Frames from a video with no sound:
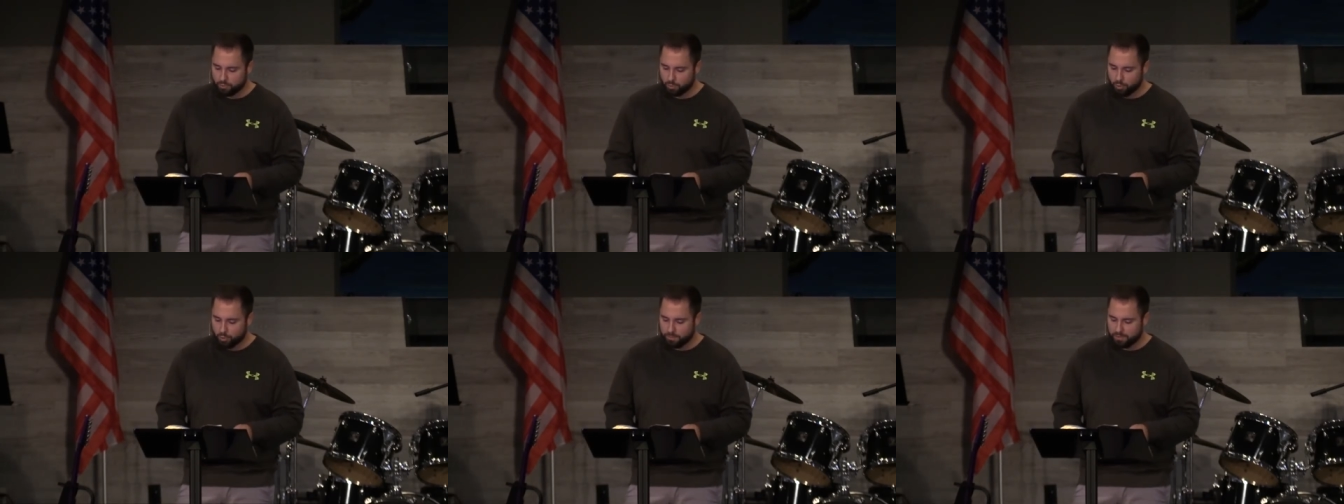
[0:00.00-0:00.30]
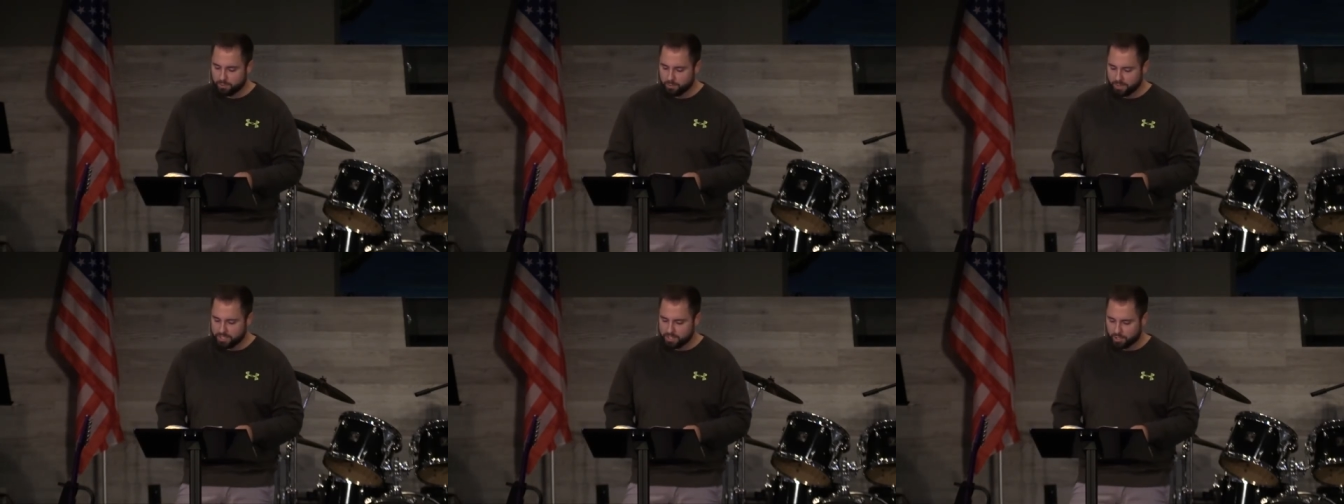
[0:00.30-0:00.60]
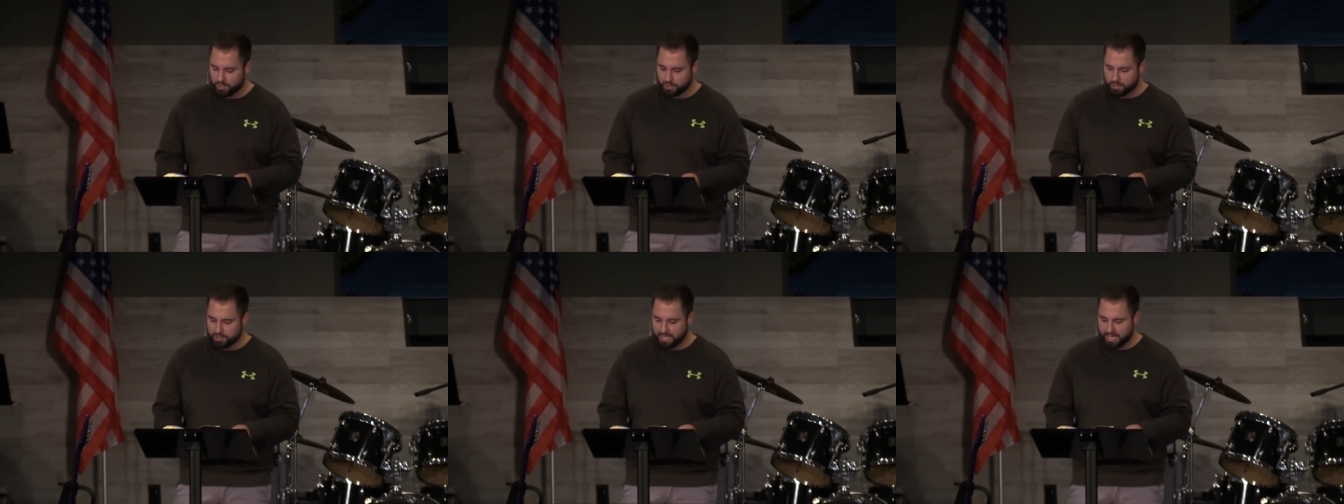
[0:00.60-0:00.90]
Reuben
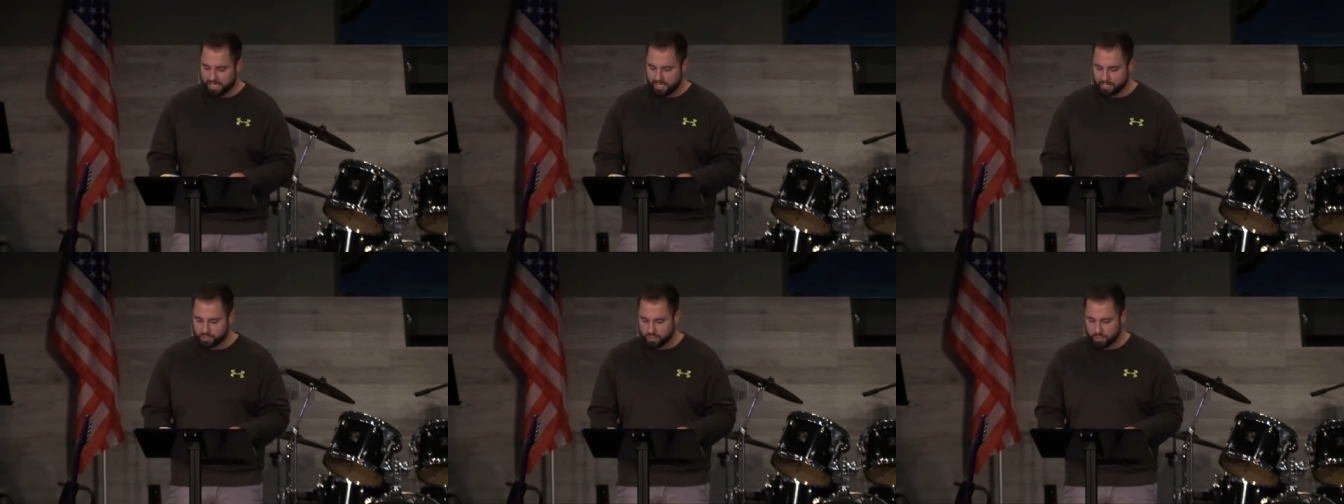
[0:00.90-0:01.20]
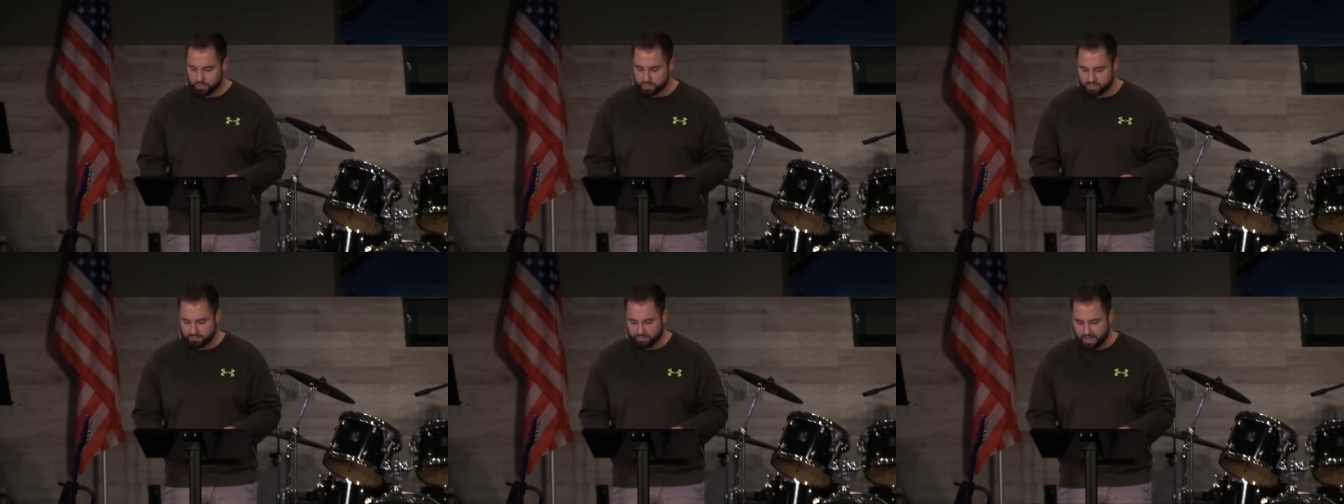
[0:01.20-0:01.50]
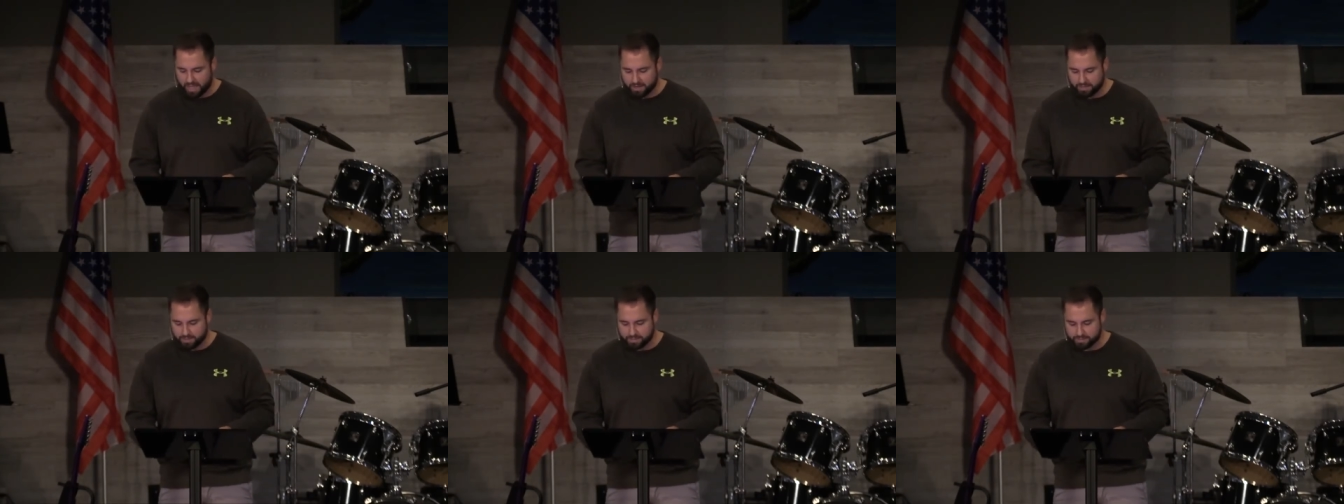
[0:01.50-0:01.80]
returned to get Joseph
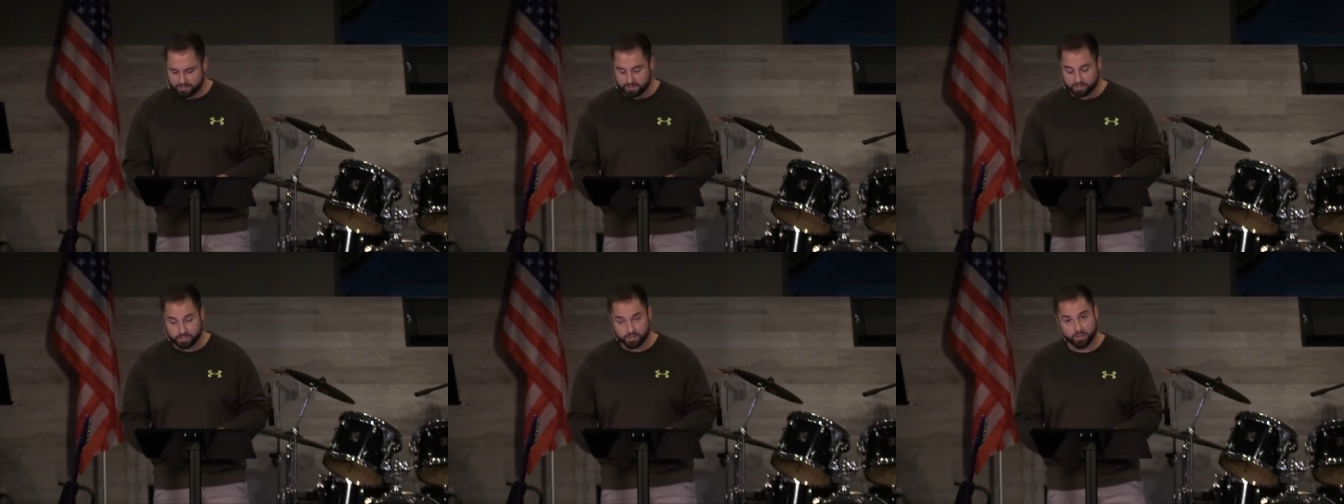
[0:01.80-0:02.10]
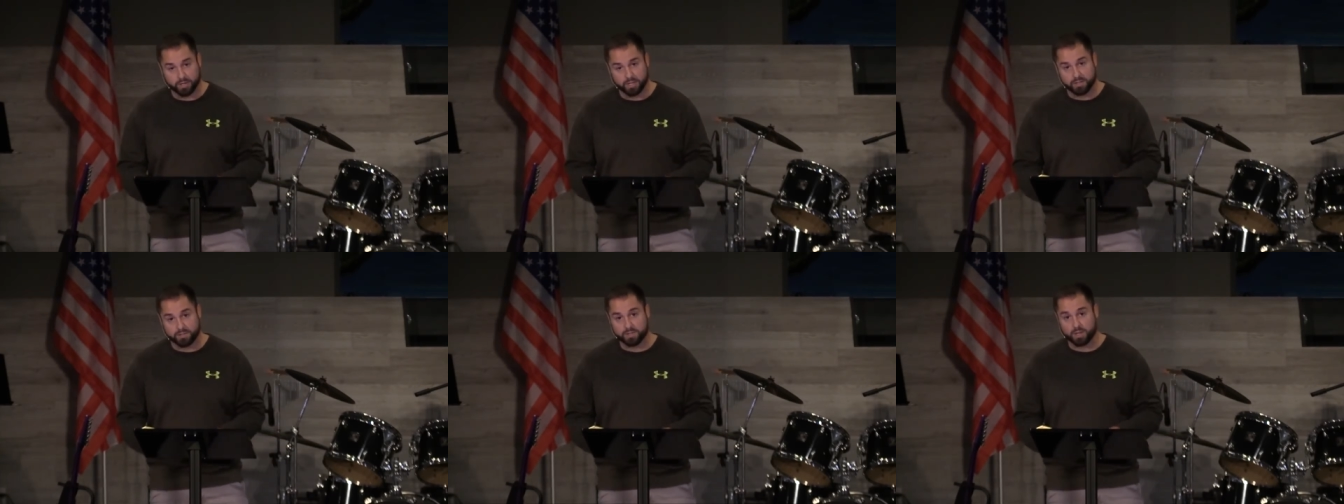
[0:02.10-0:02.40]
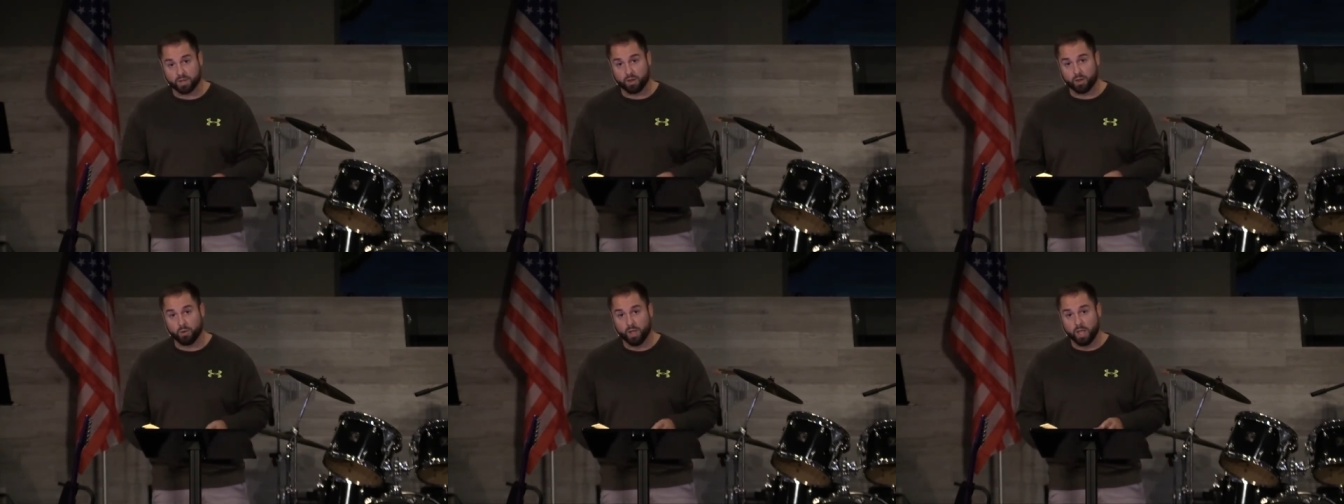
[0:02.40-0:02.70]
out of the cistern. And
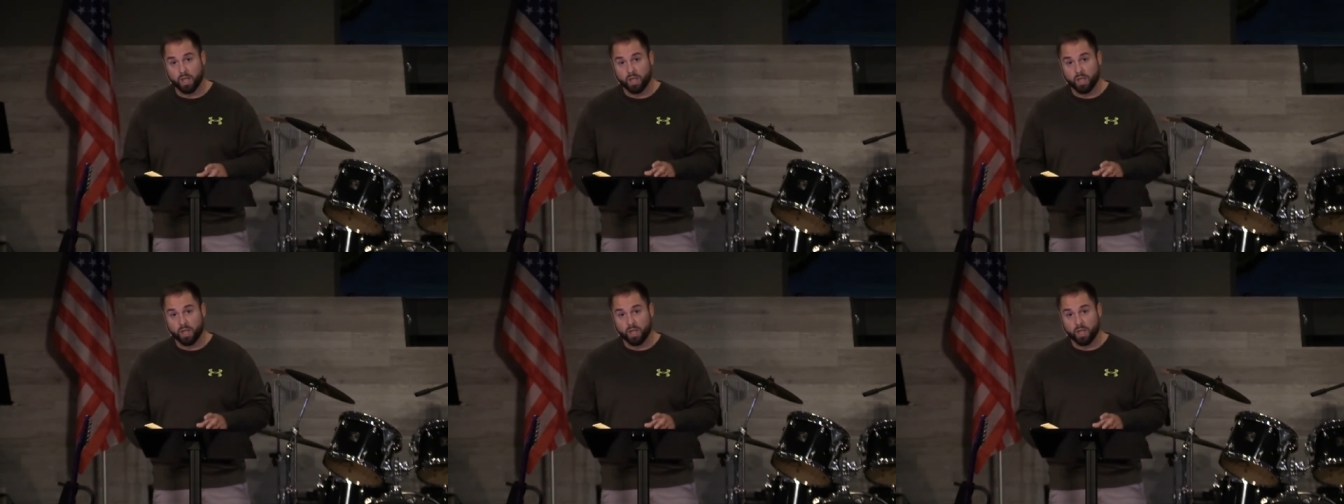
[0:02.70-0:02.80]
so